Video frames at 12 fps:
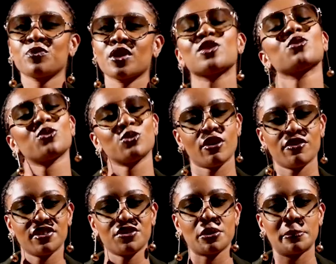It's also
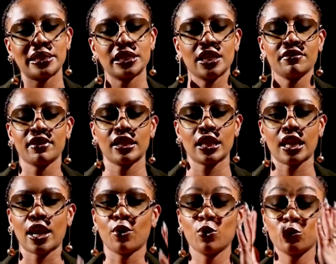after a traumatic event that
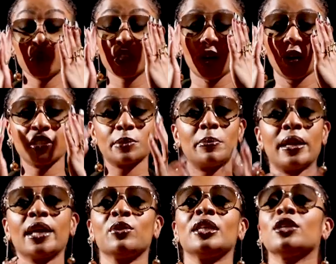I got, which I'll
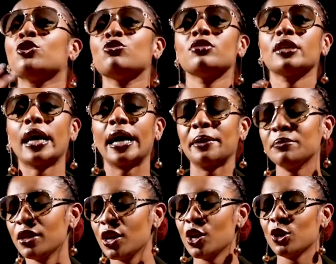explain in due
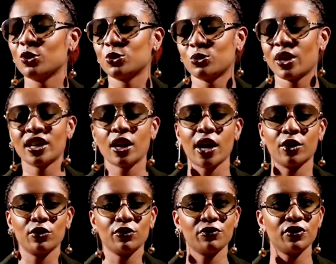time, because right now I
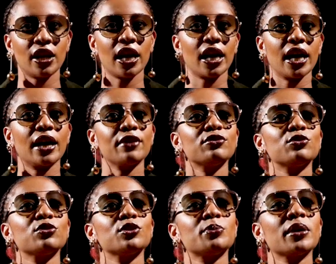don't feel like I have
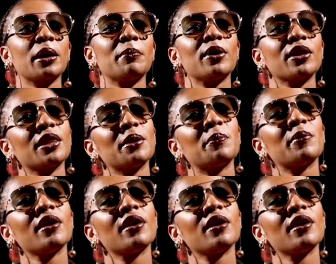to speak about them.